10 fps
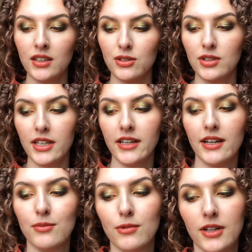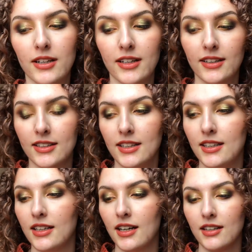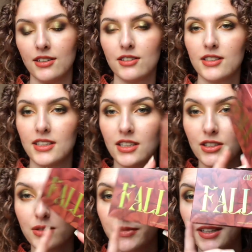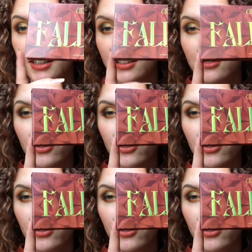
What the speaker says: Today I'm wearing the Unearthly Cosmetics